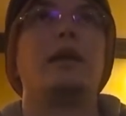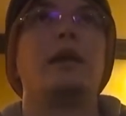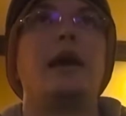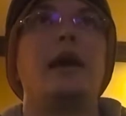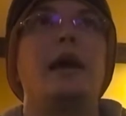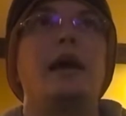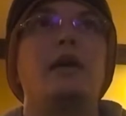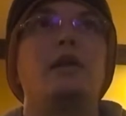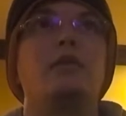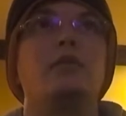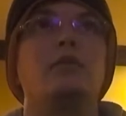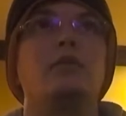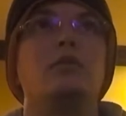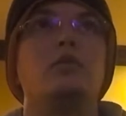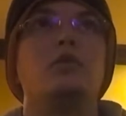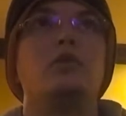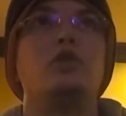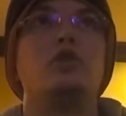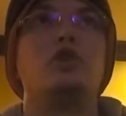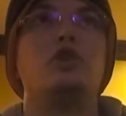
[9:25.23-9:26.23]
that
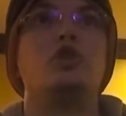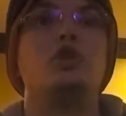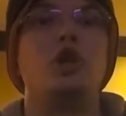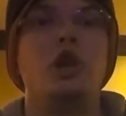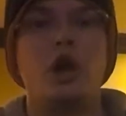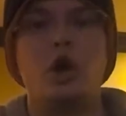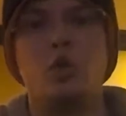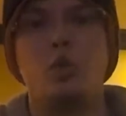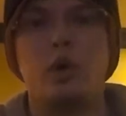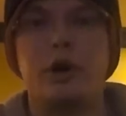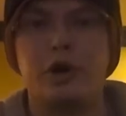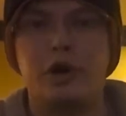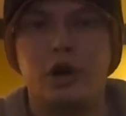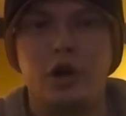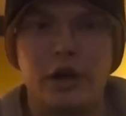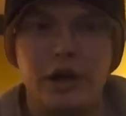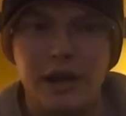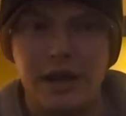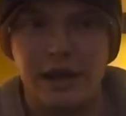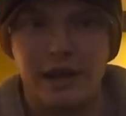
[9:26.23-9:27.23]
you know where you're
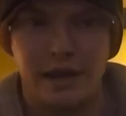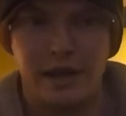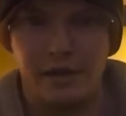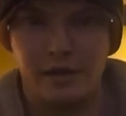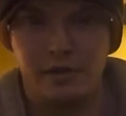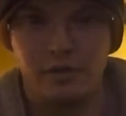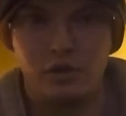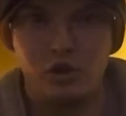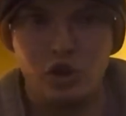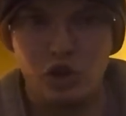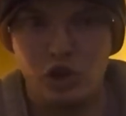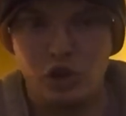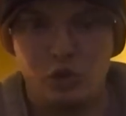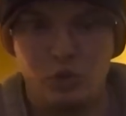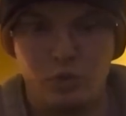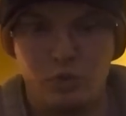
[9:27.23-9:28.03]
hit too.